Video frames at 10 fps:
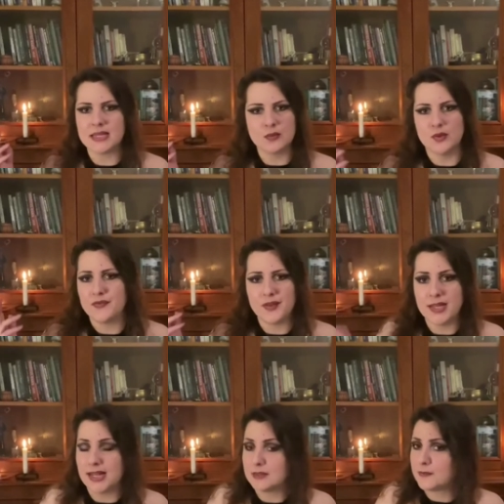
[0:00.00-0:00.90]
as we
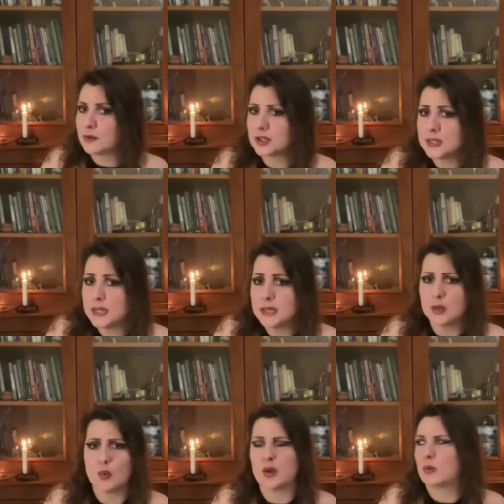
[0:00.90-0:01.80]
feel at
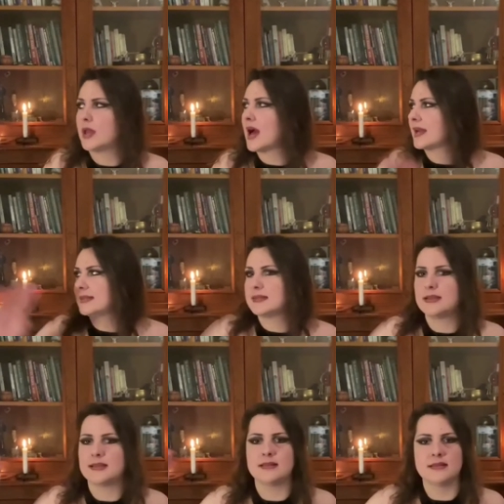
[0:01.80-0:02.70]
14 when we are
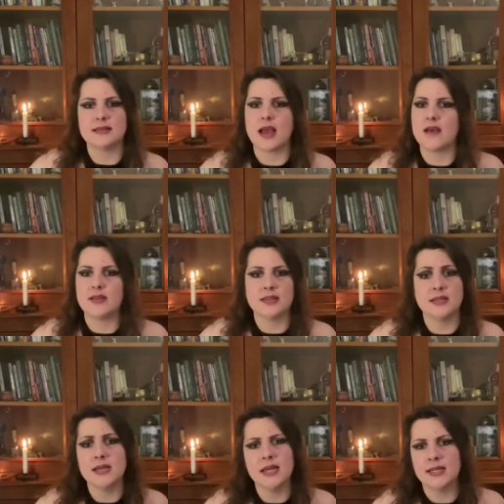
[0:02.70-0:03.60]
60,
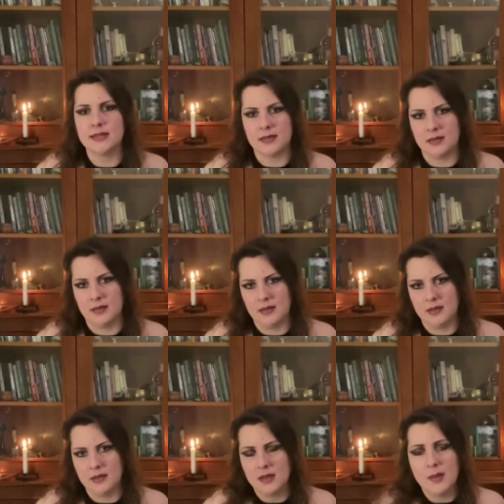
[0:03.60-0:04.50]
70, 80,
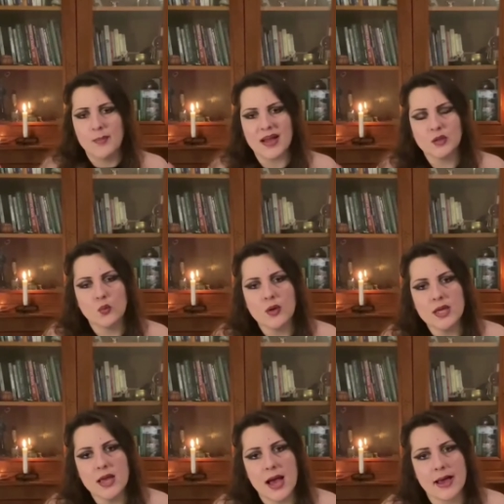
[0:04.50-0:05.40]
but
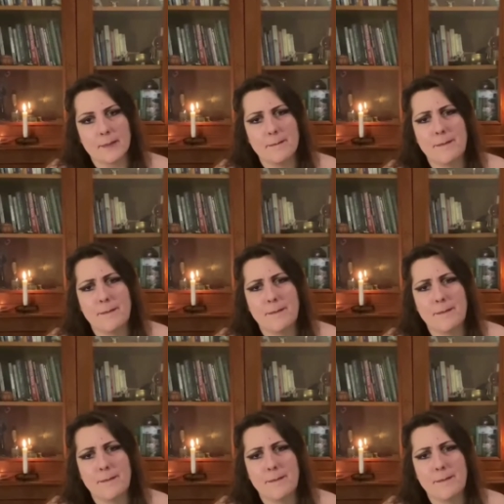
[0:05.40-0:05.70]
we are